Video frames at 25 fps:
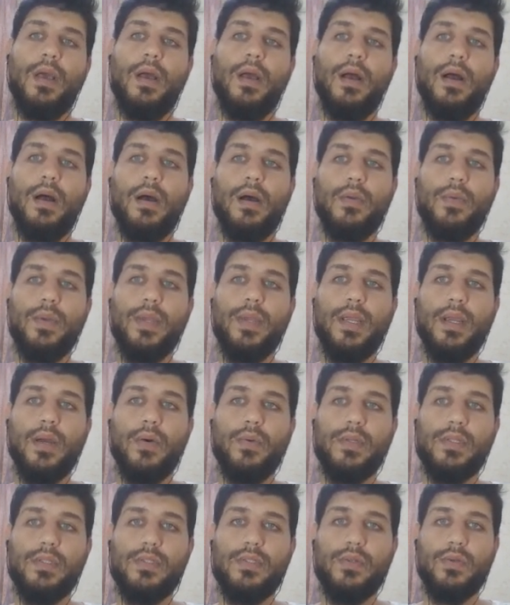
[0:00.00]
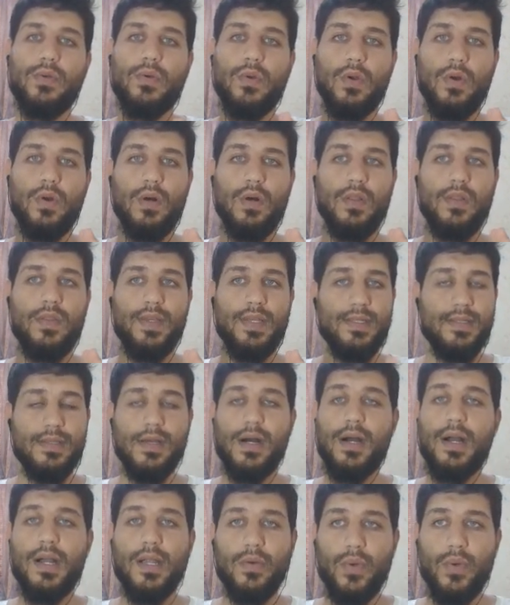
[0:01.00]
Are we going to crawl the
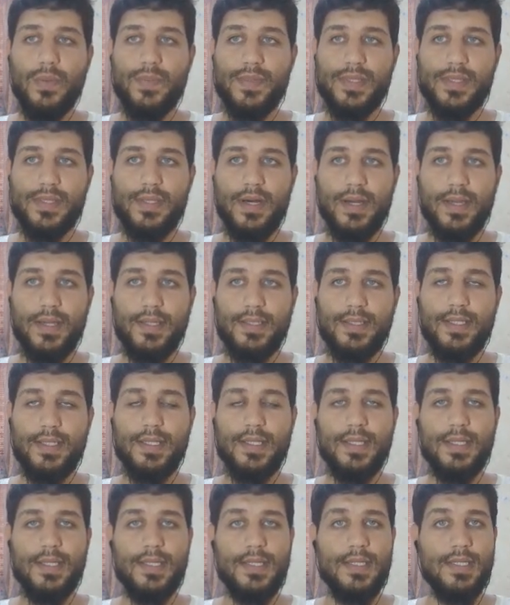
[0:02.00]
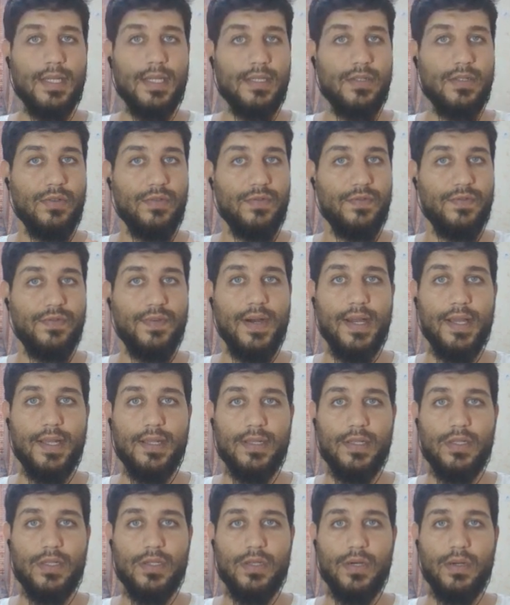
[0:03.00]
entire website just to
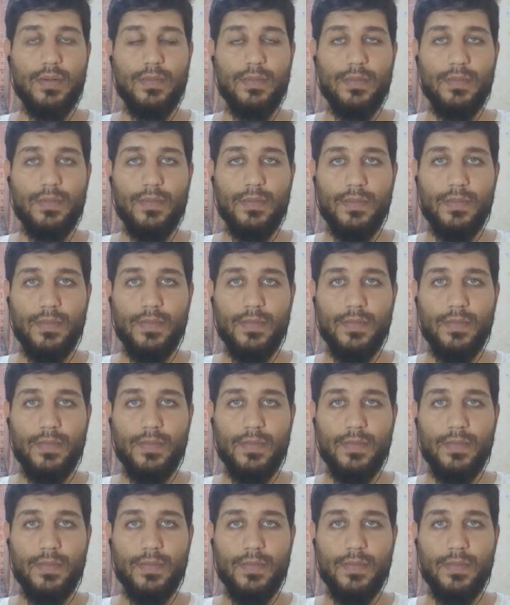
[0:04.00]
find some